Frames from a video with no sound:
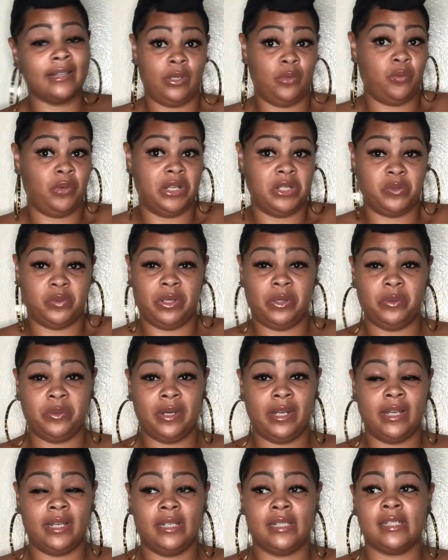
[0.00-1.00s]
It was what it
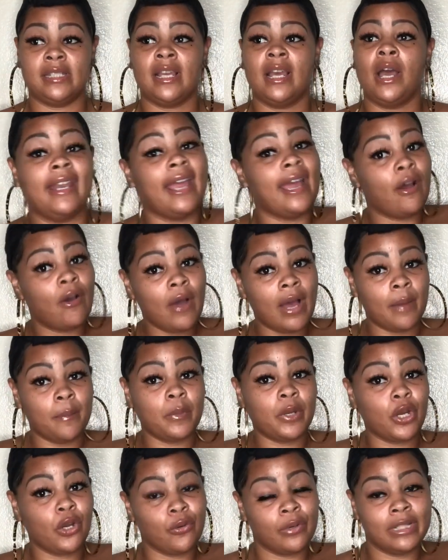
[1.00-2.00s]
was. Now
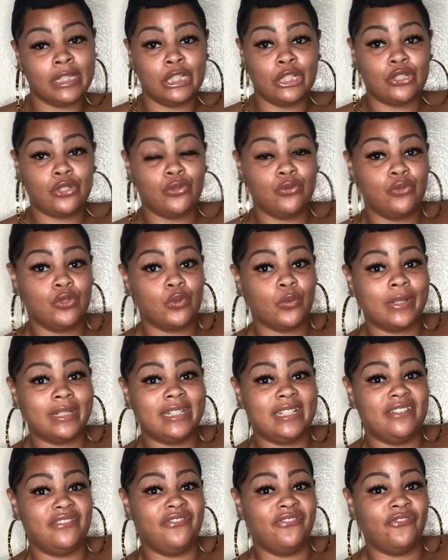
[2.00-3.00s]
I'm currently
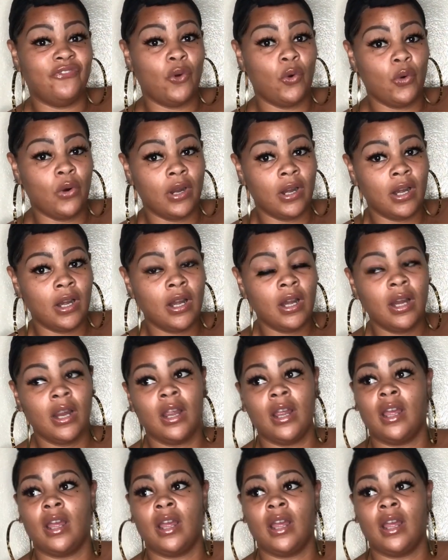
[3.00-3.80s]
224.